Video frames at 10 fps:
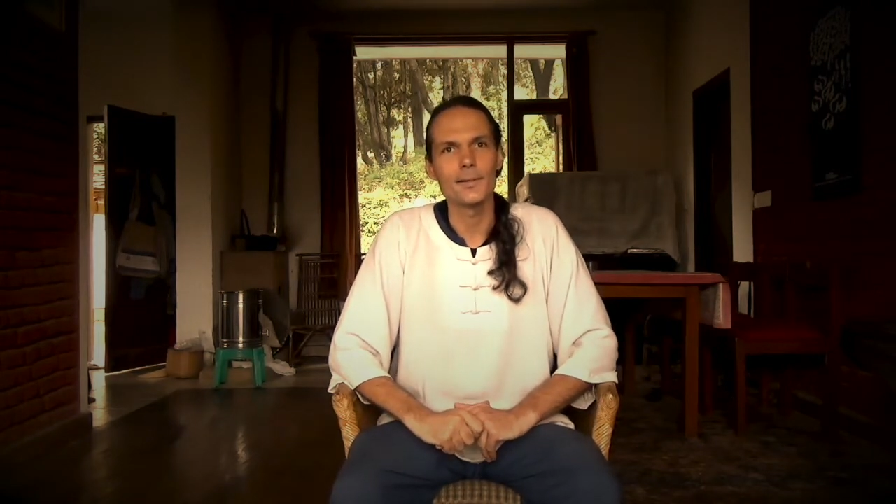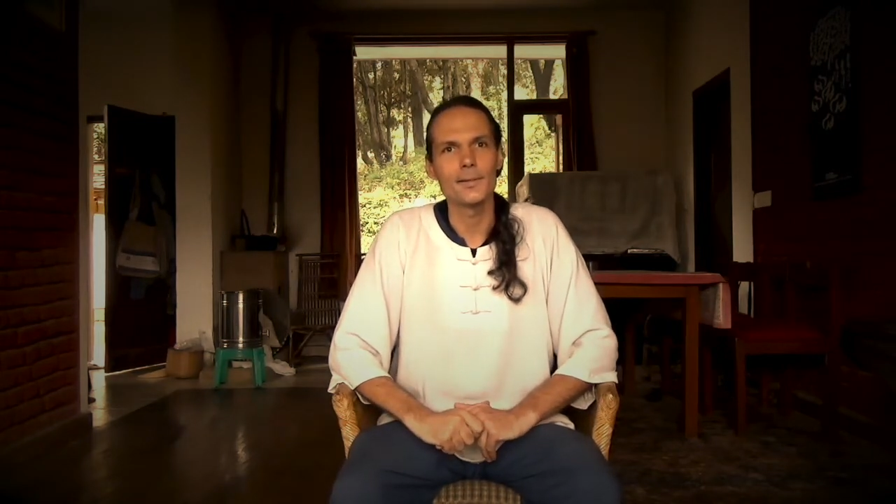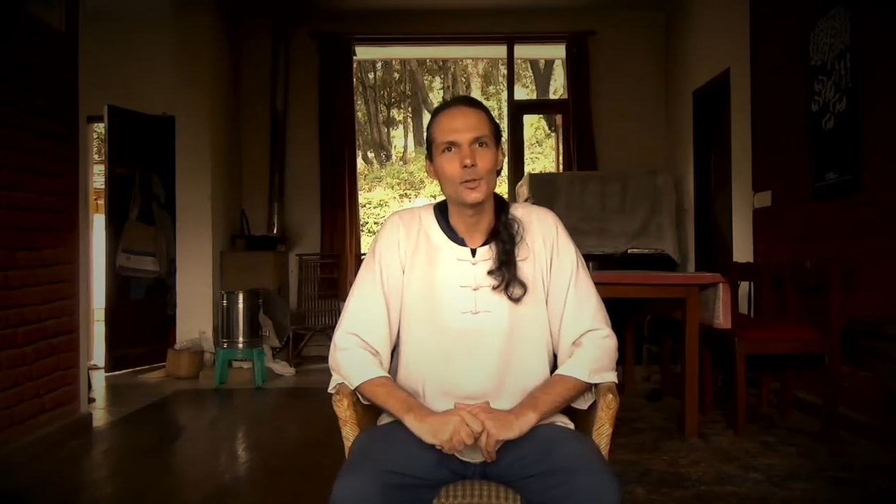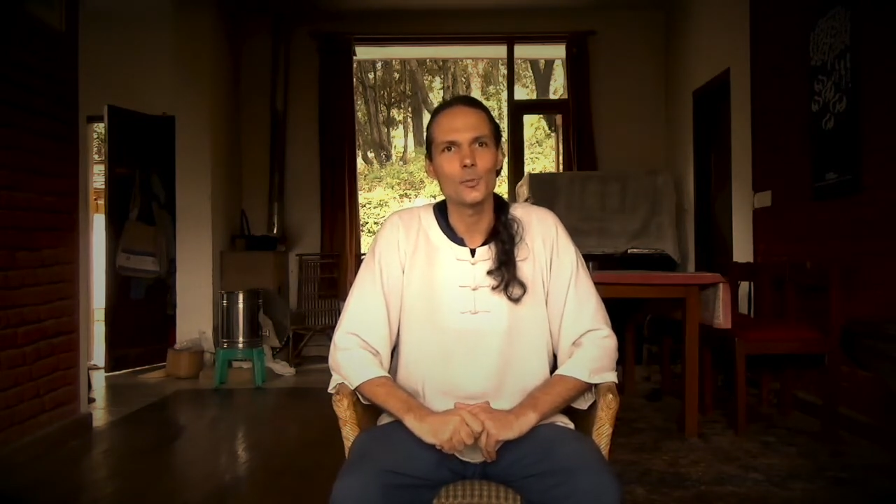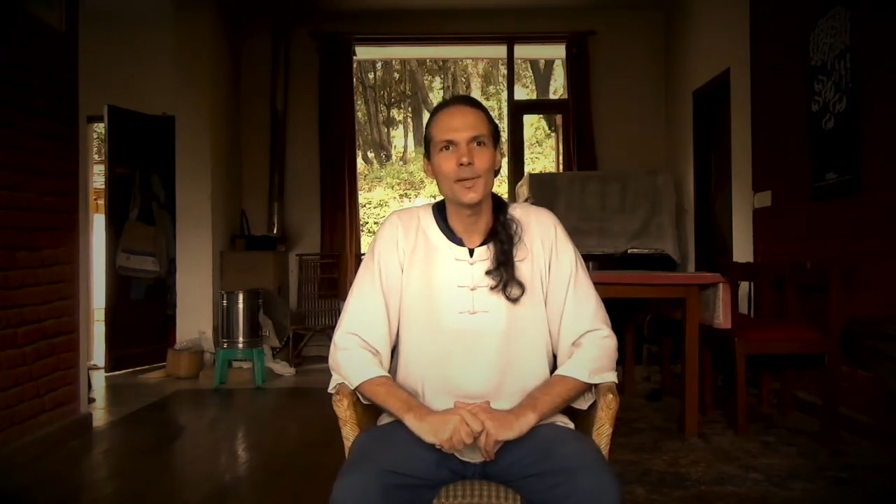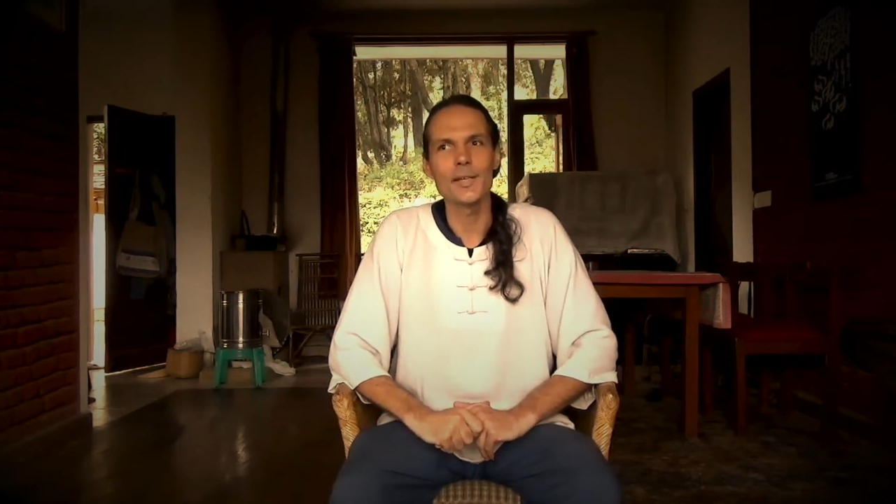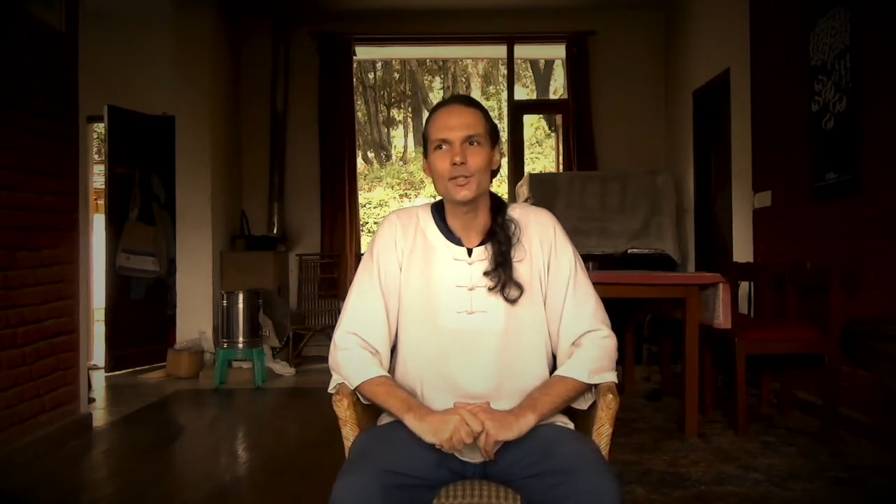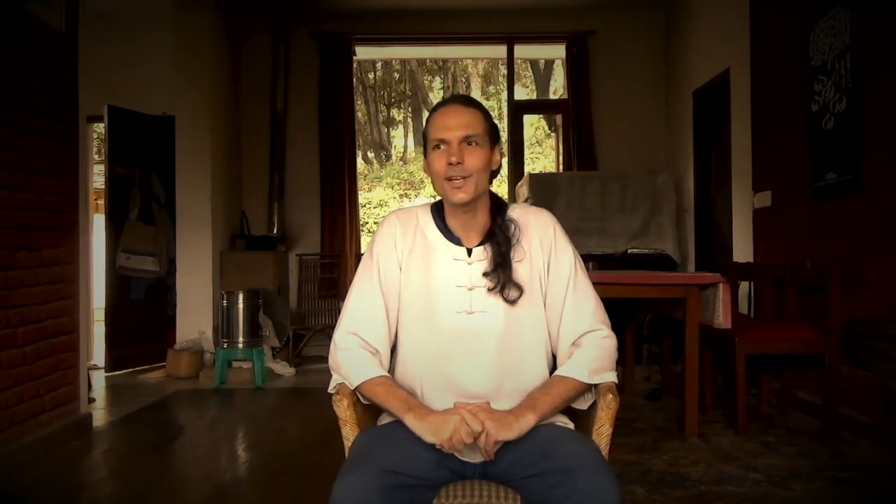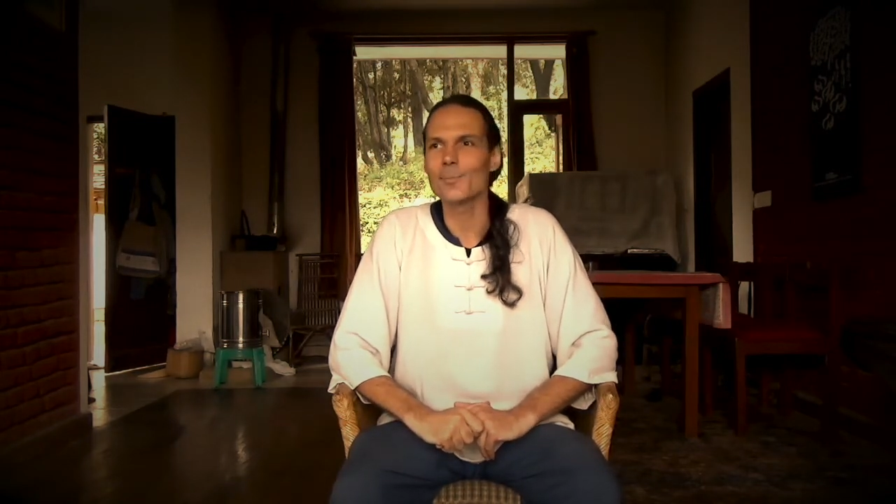speech